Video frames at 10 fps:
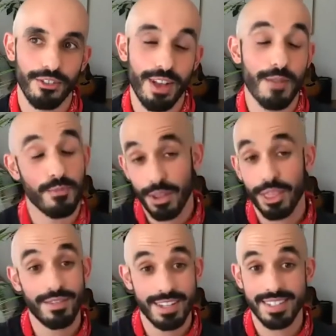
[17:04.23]

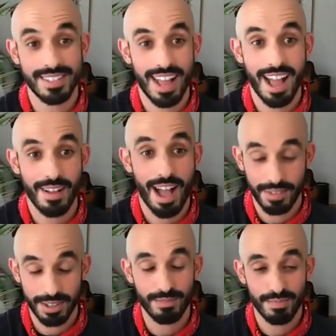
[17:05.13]
both of us
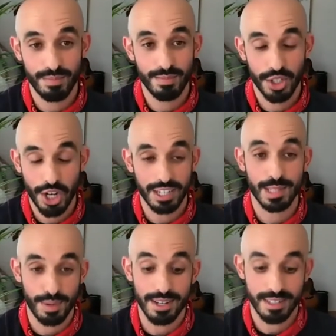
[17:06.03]
have a shared
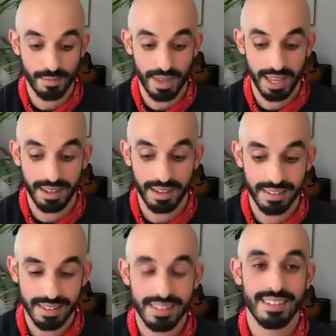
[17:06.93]
experience of being
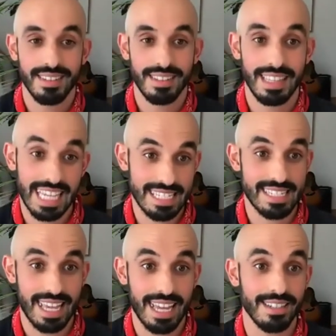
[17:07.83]

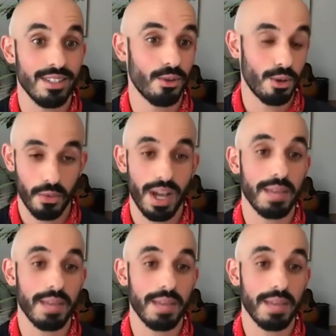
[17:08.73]
light-skinned or white